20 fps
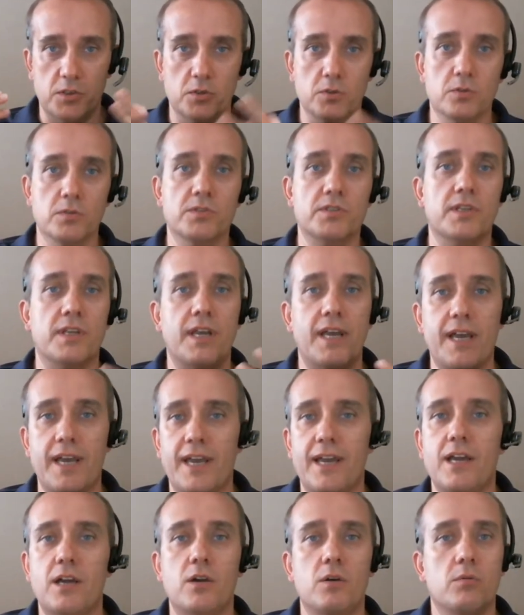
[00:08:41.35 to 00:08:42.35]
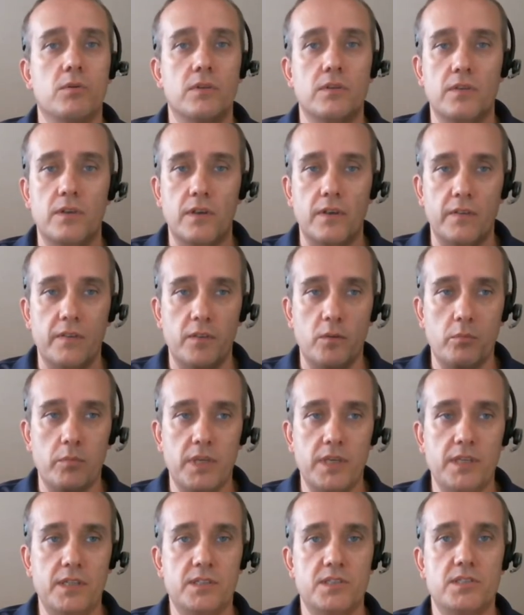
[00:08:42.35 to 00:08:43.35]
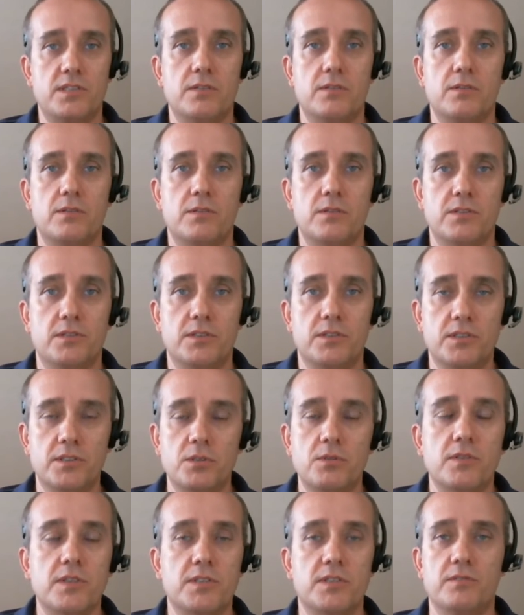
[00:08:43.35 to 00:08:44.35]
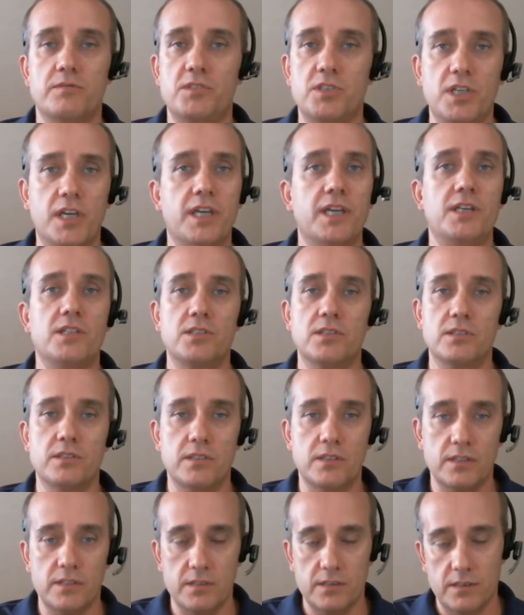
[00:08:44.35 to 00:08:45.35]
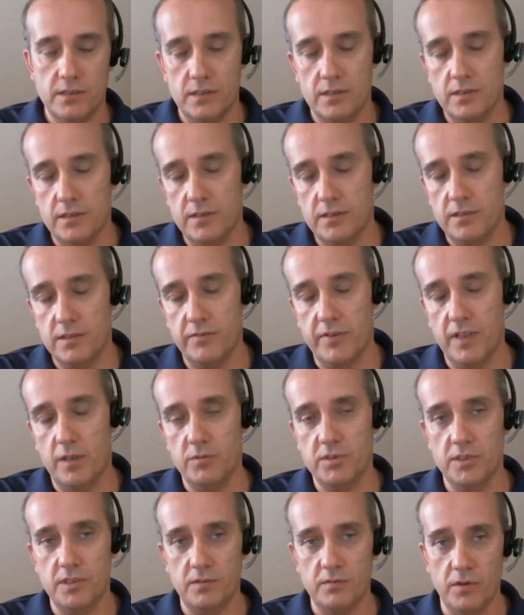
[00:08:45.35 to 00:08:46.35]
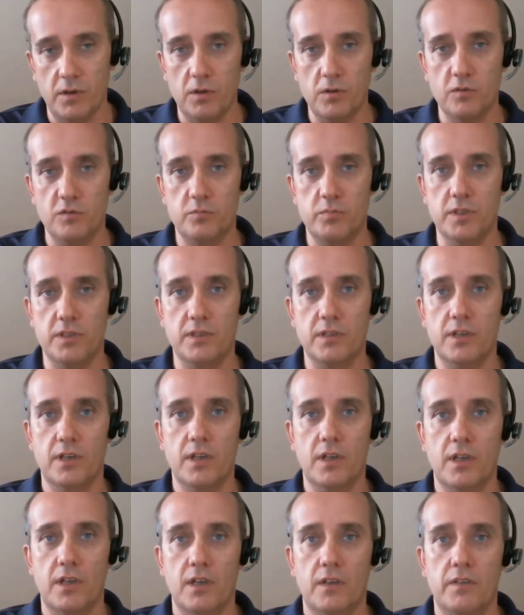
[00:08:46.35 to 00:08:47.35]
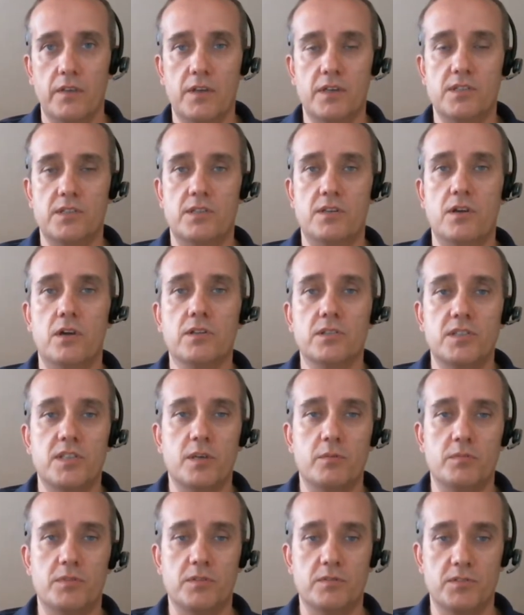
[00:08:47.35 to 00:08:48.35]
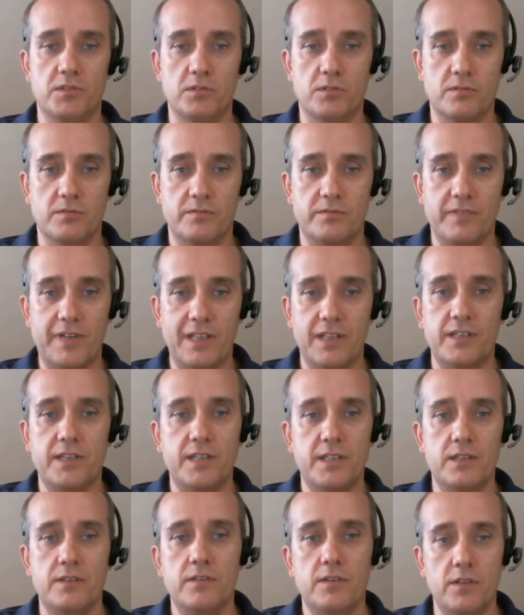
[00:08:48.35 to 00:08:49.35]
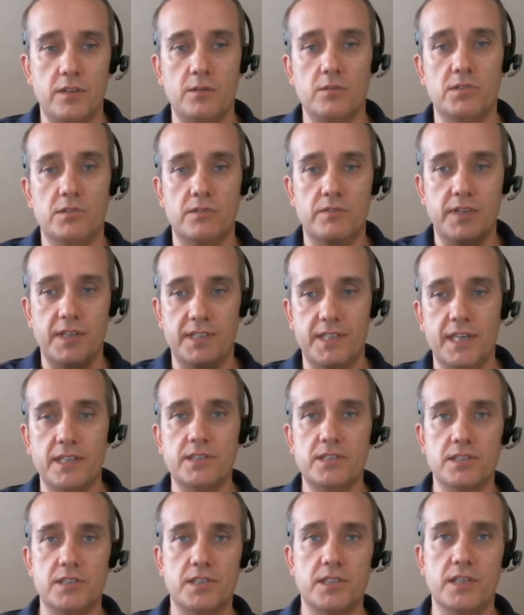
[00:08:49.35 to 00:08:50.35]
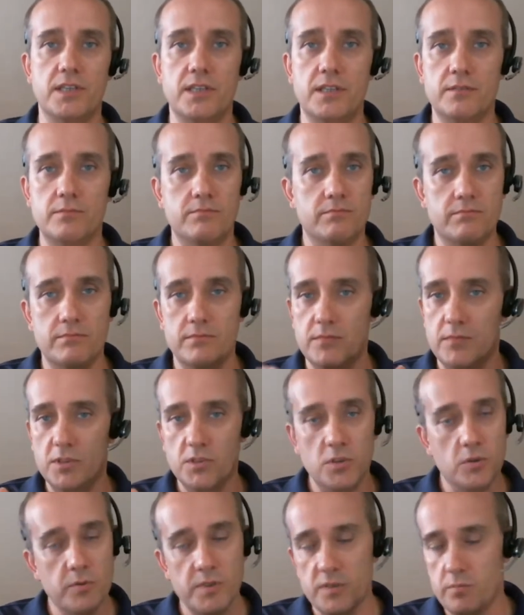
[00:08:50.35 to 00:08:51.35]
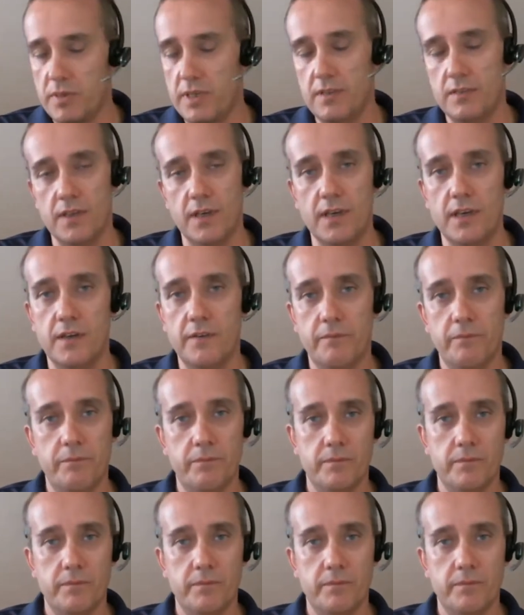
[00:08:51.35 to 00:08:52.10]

Tools and how and the means to do this have changed and developed and evolved, but the concept of sort of validating the user and the identity has always been there.